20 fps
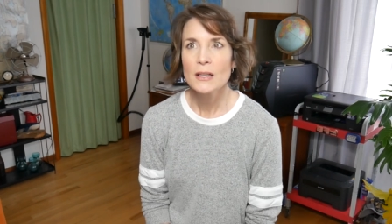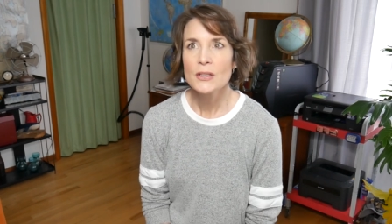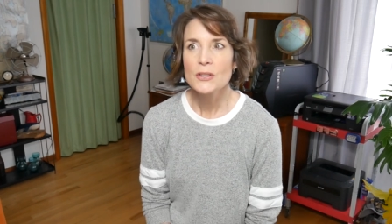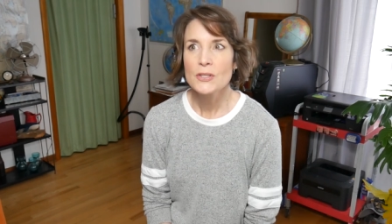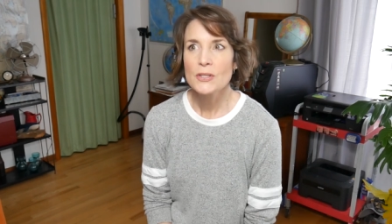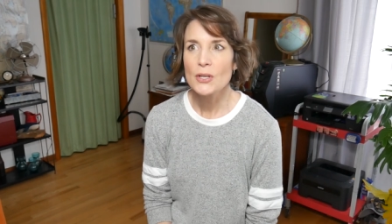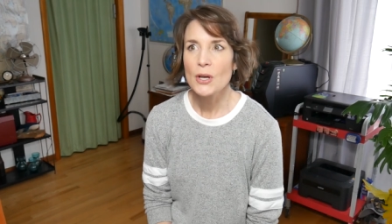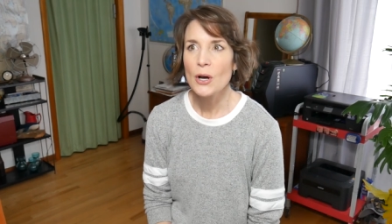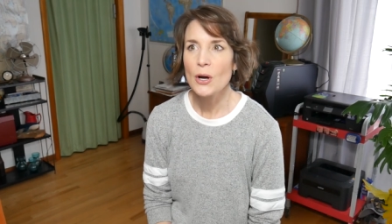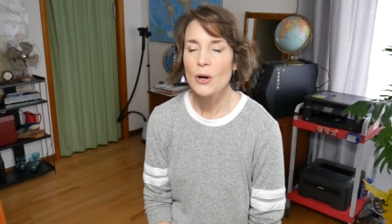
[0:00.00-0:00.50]

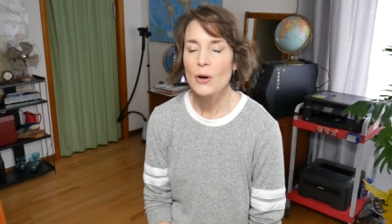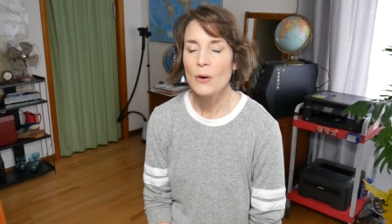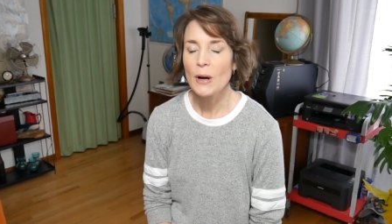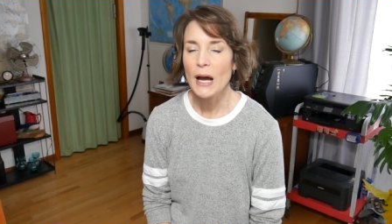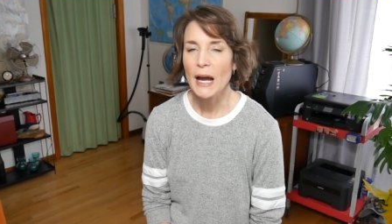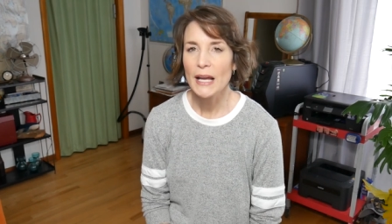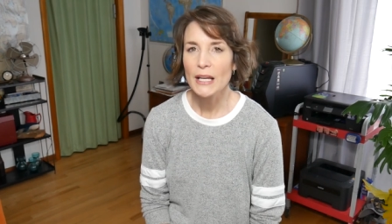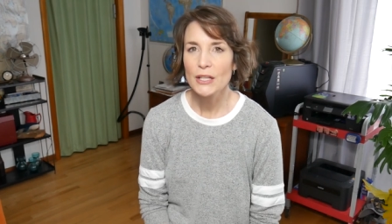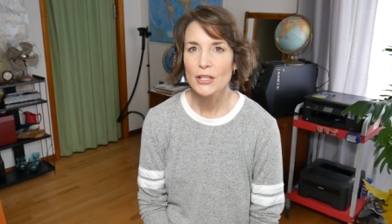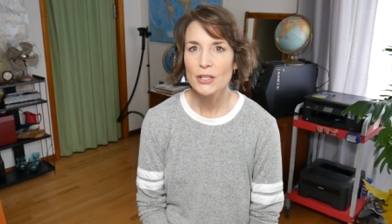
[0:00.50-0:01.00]
so
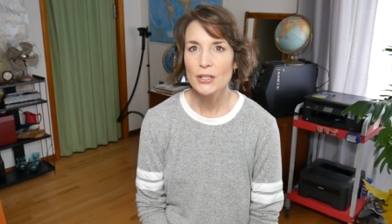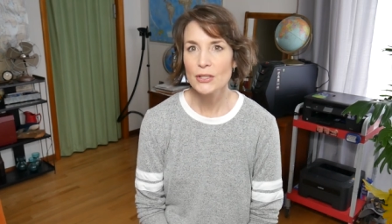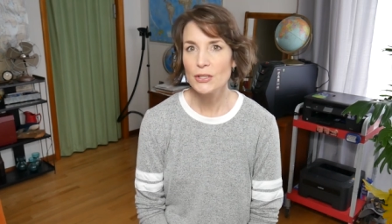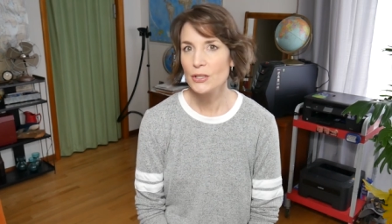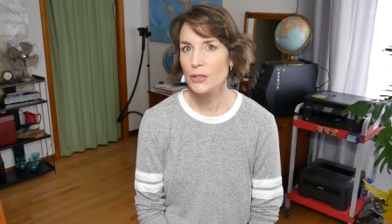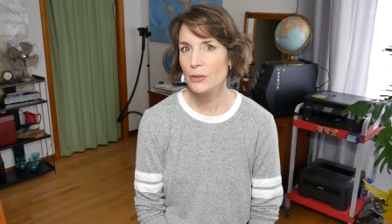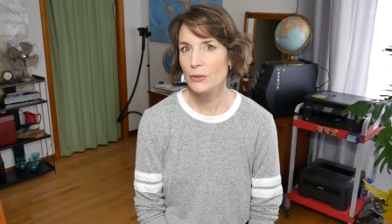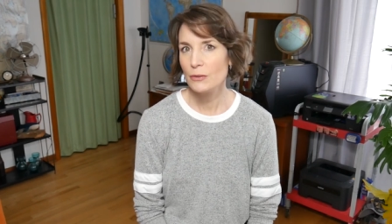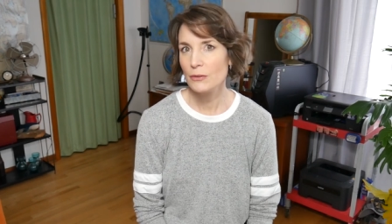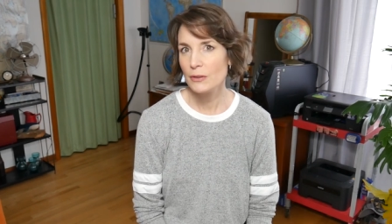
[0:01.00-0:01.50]
I could
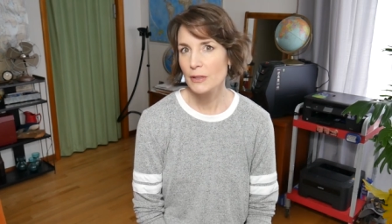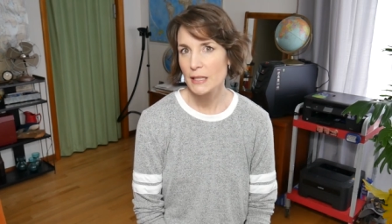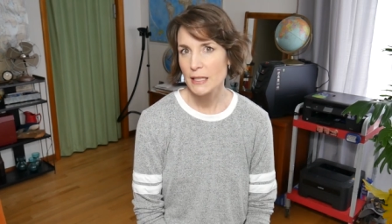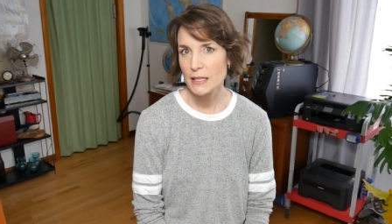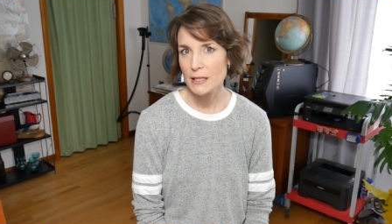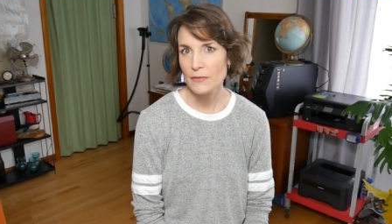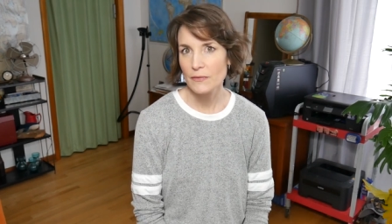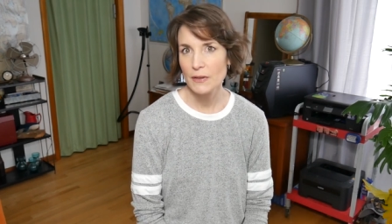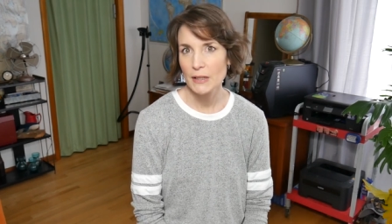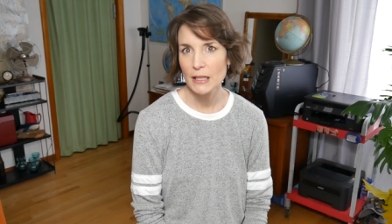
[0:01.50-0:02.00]
do
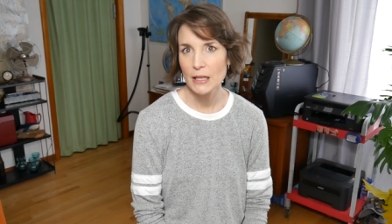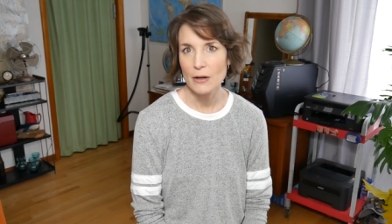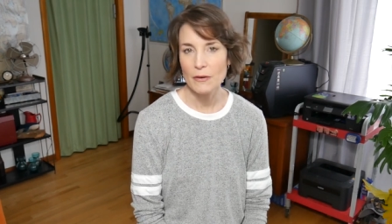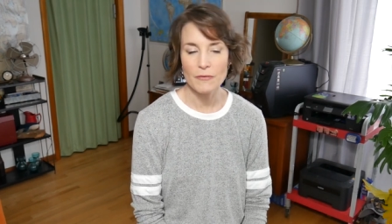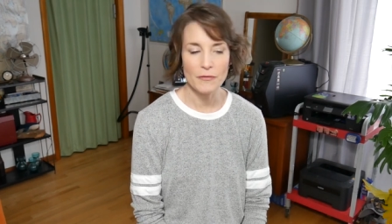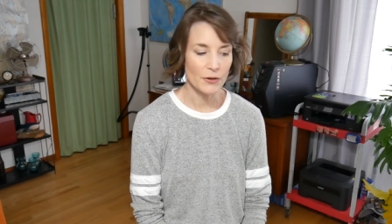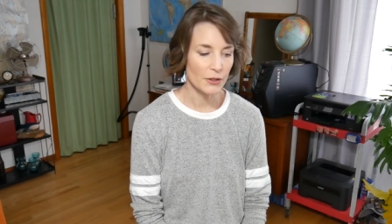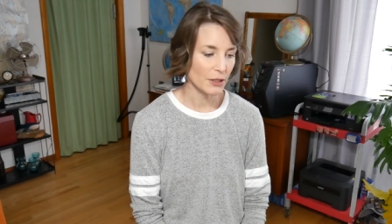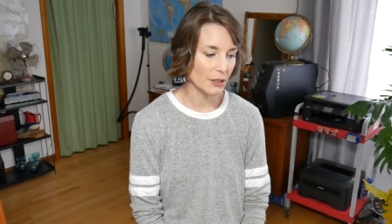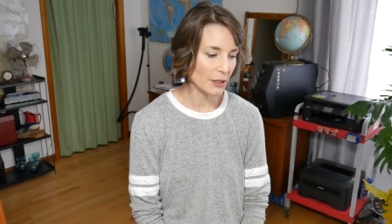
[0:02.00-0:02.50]
this
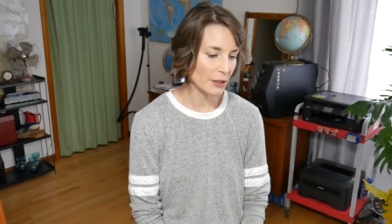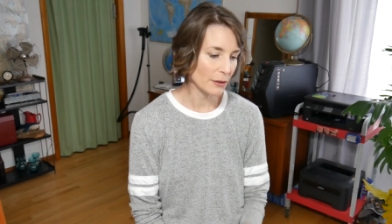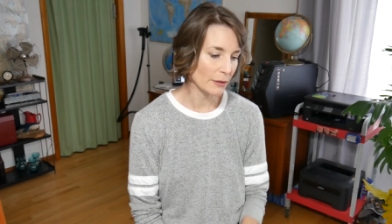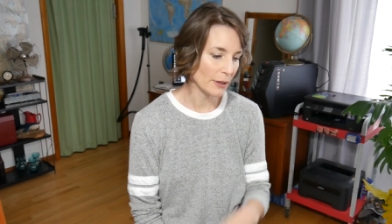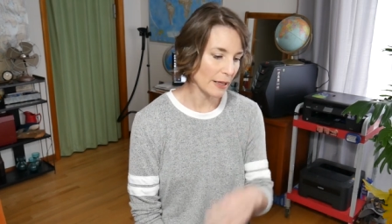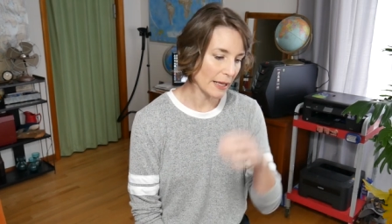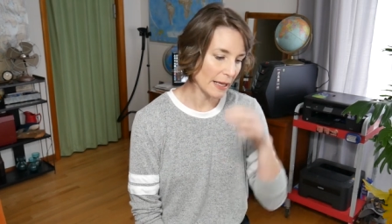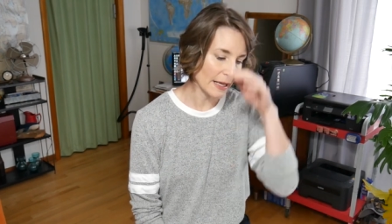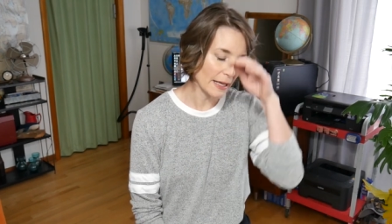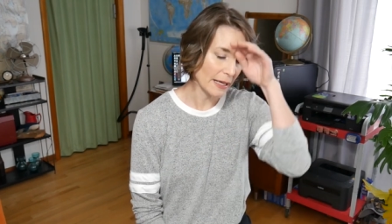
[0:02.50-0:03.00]
video for
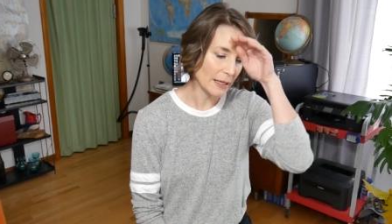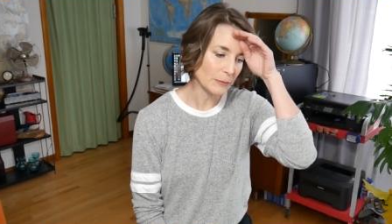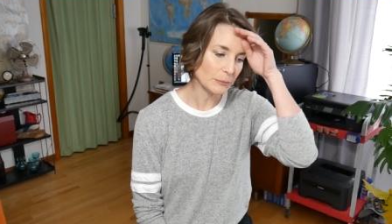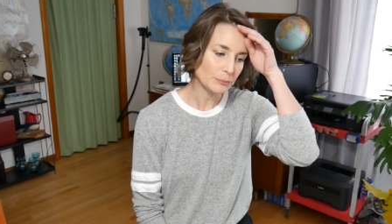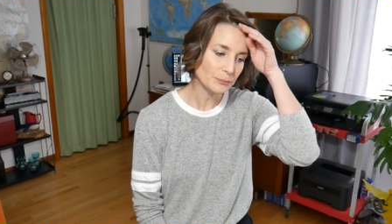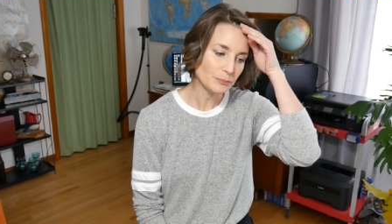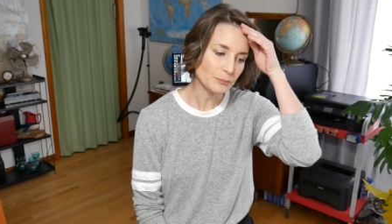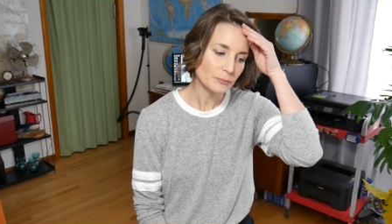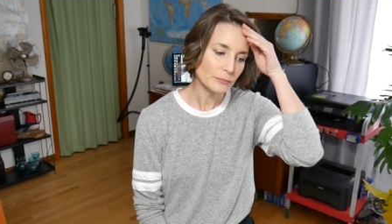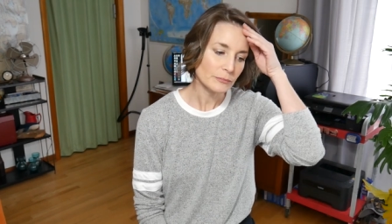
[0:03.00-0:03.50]
you.
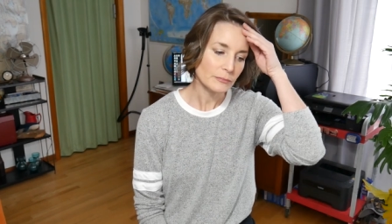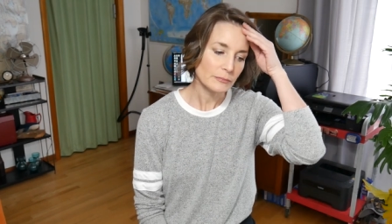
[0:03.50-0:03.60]
And